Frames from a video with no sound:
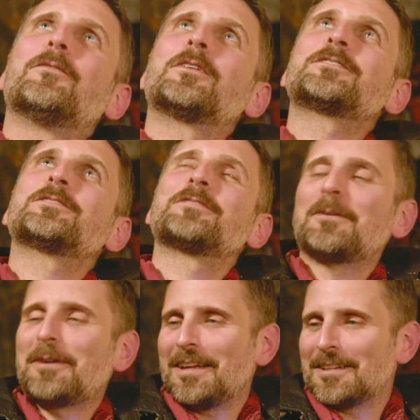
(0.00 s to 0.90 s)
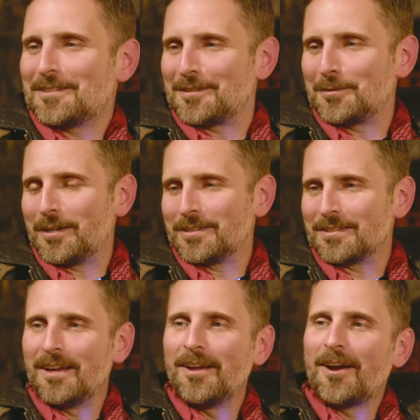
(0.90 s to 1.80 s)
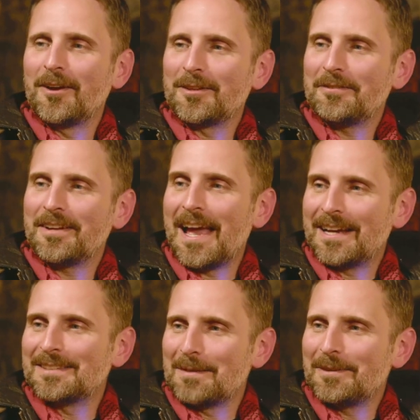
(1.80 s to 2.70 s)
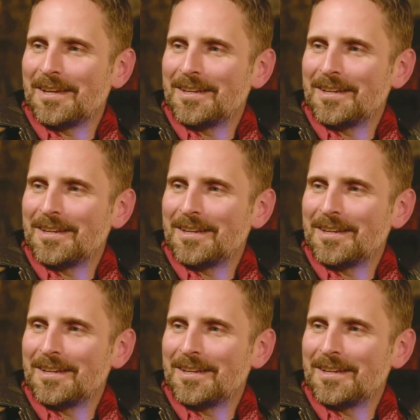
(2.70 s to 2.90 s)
what's the right way to answer this question? Are you looking for an I academic actually,